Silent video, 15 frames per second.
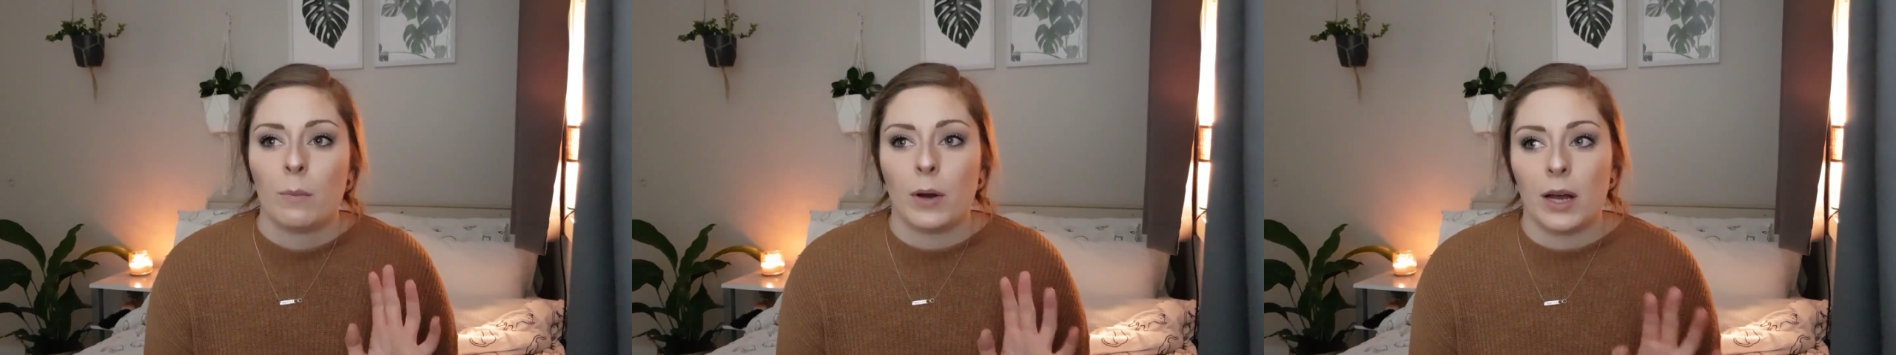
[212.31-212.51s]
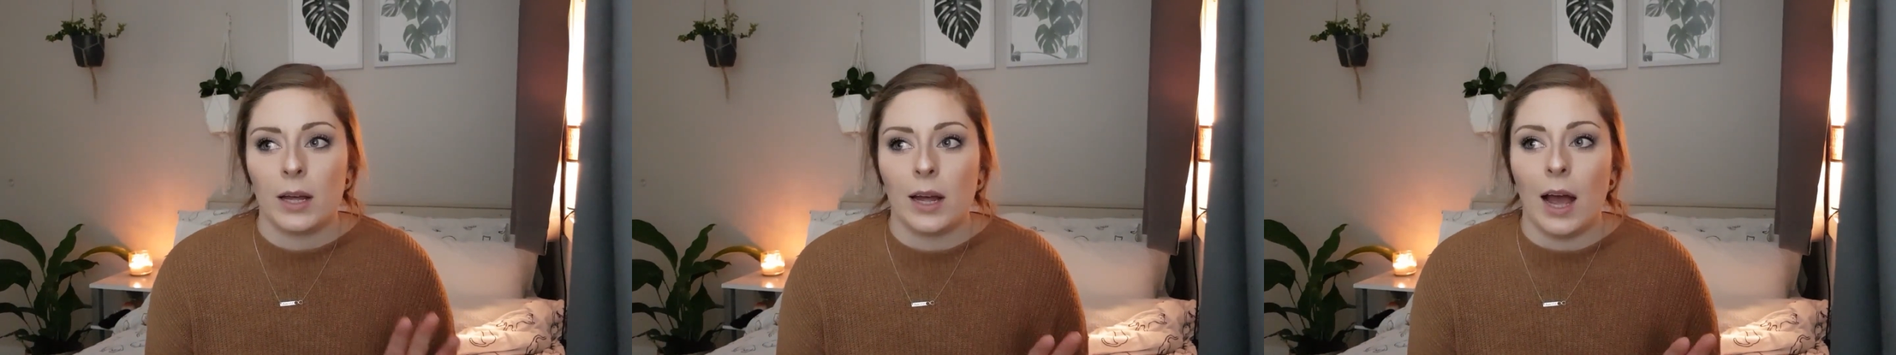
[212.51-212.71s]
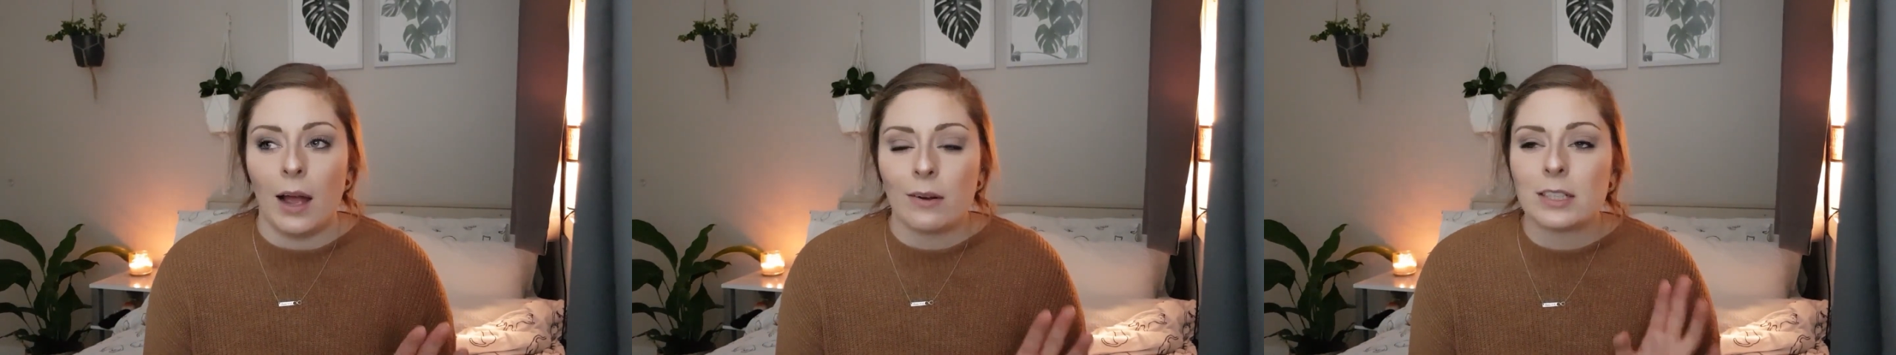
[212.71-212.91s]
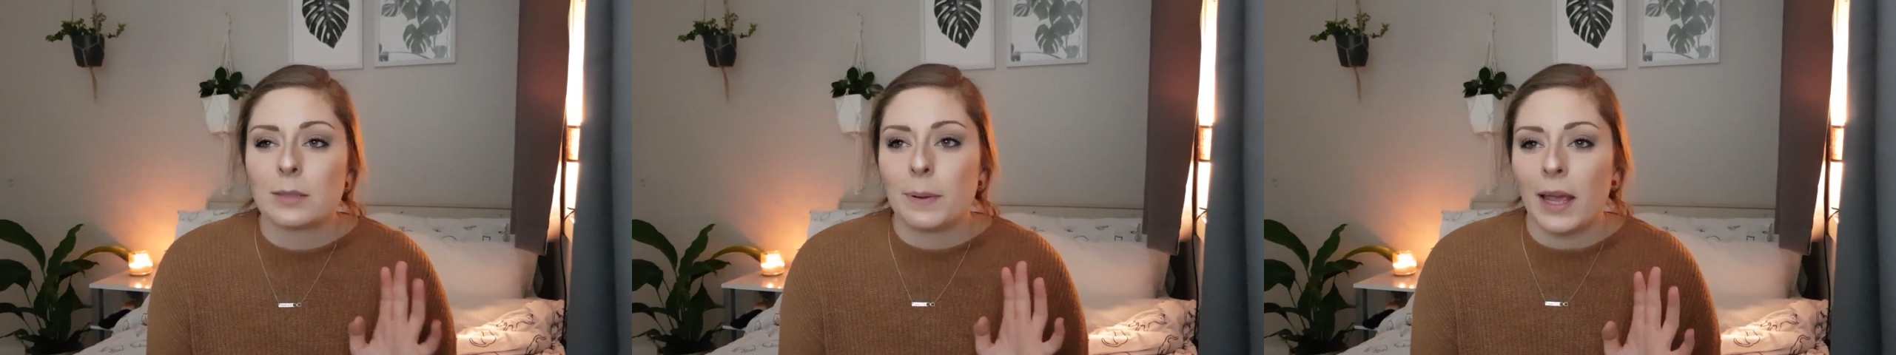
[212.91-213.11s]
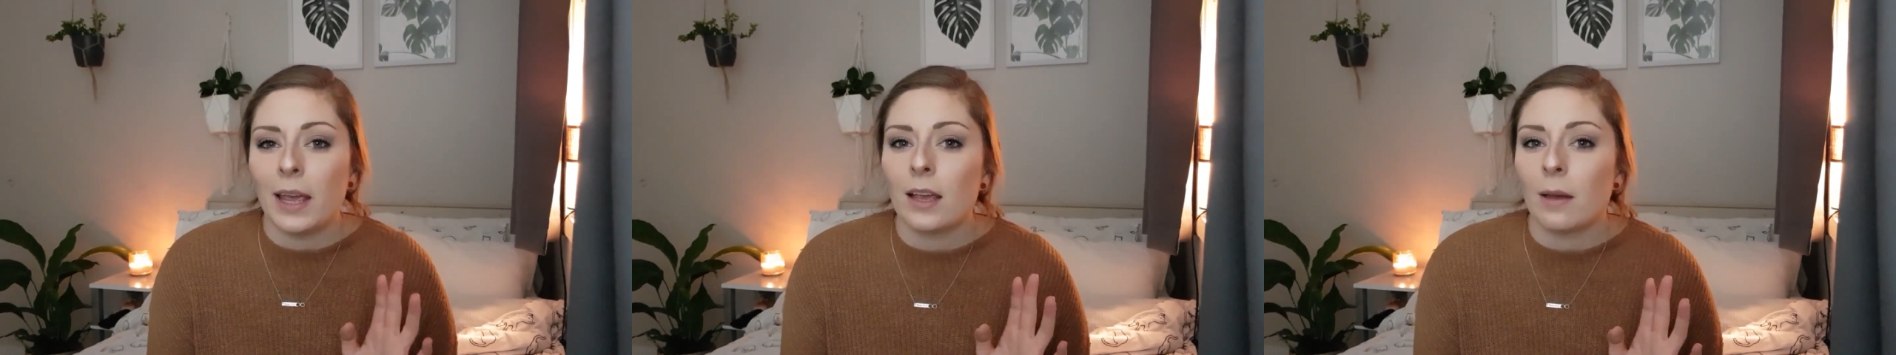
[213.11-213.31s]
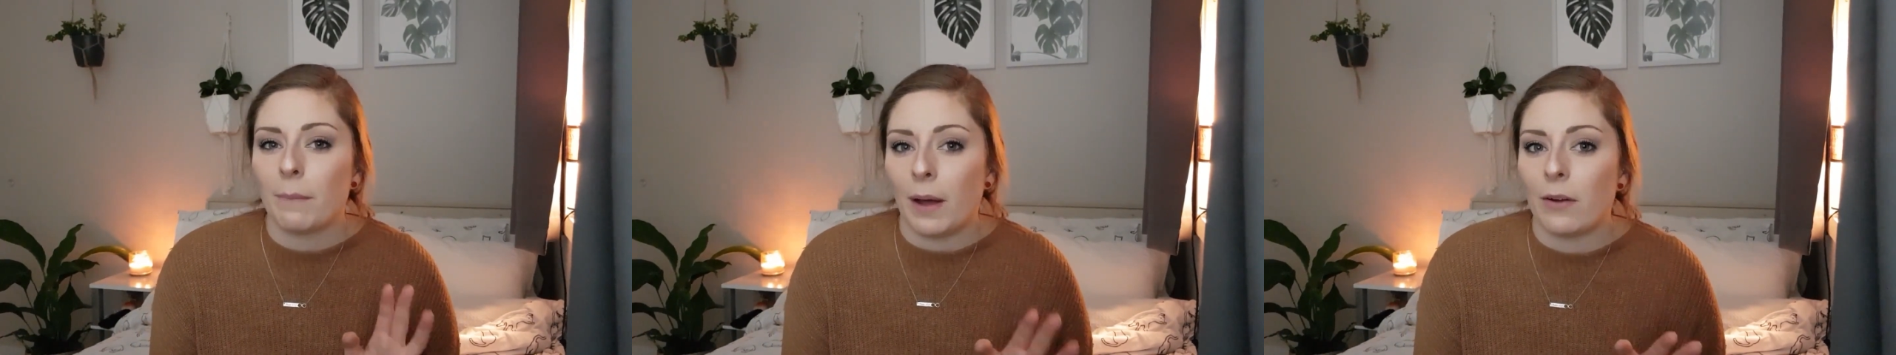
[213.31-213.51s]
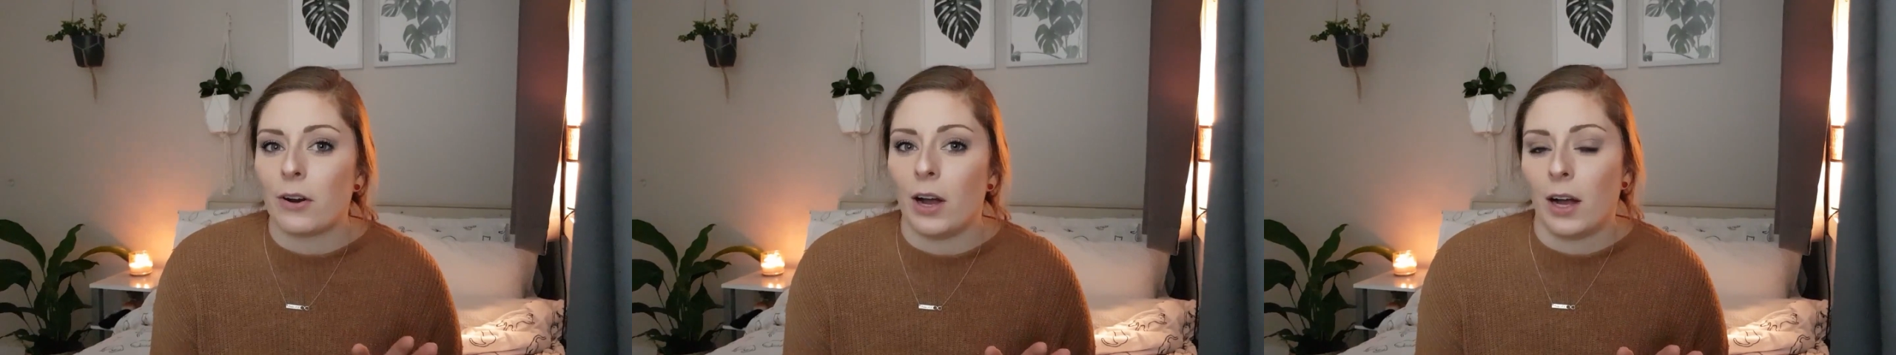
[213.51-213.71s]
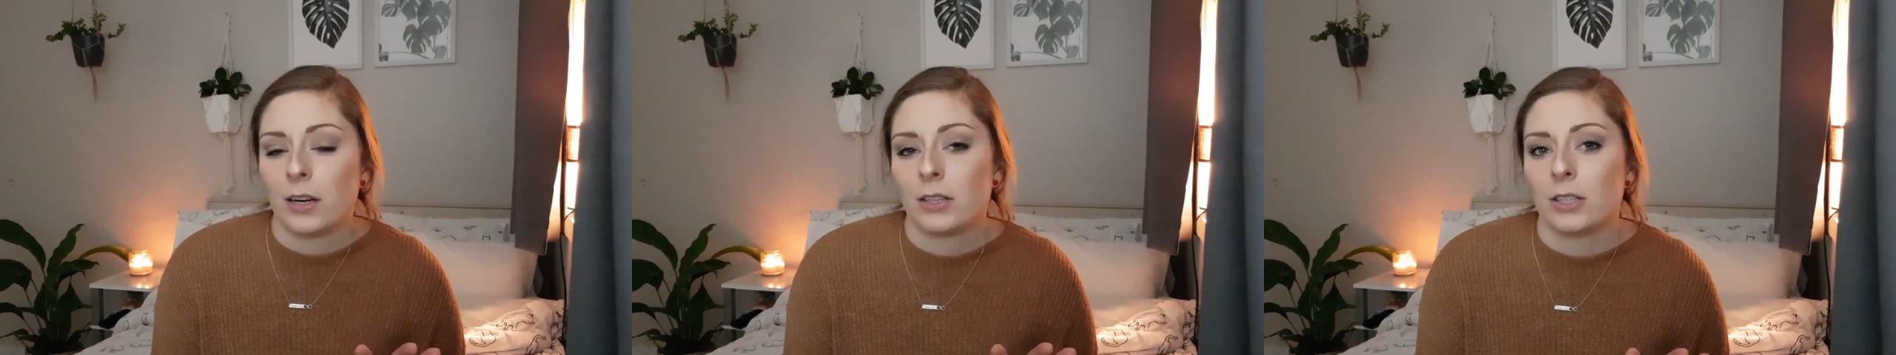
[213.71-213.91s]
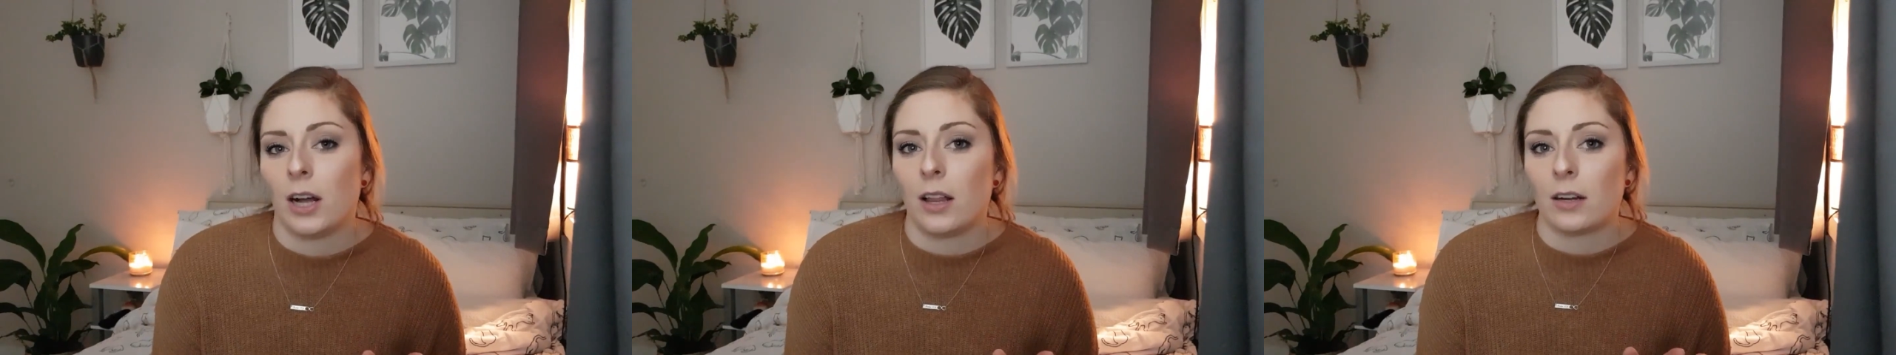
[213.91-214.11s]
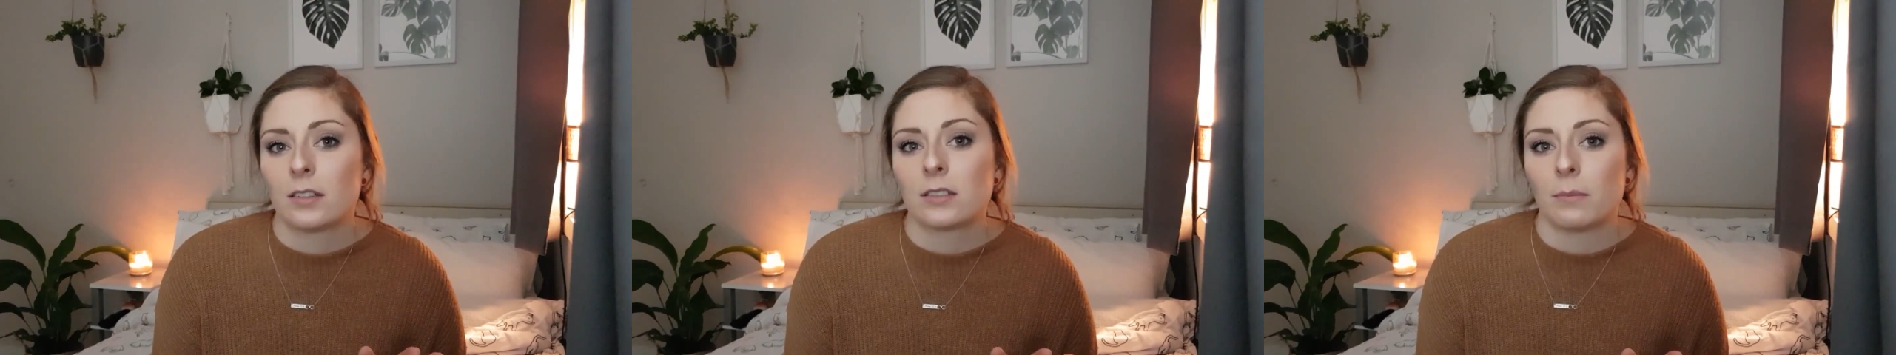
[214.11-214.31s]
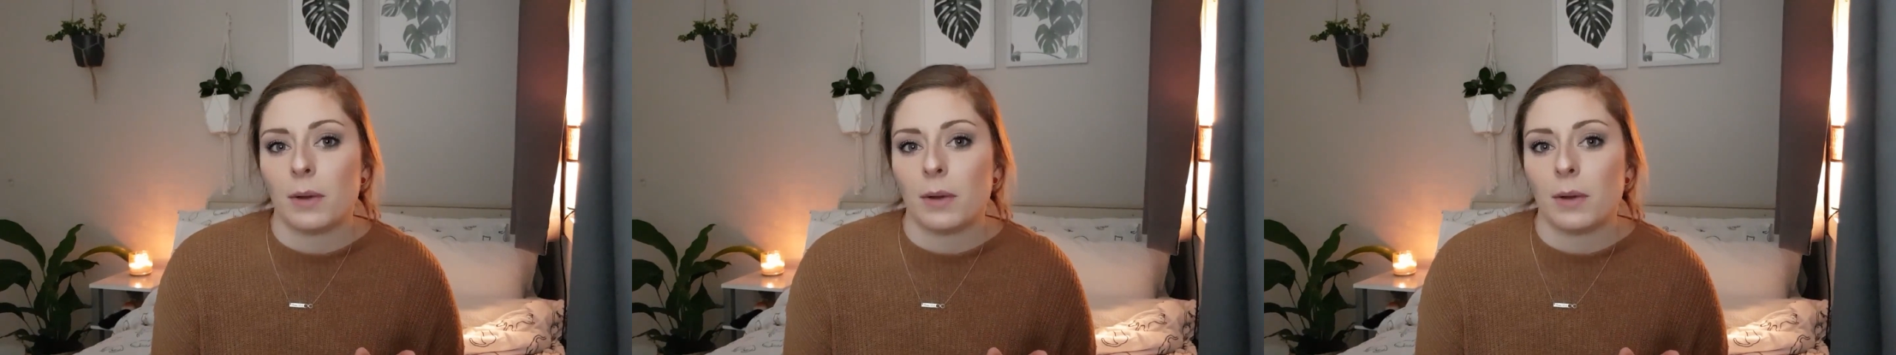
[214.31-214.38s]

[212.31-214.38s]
but I was paying about $100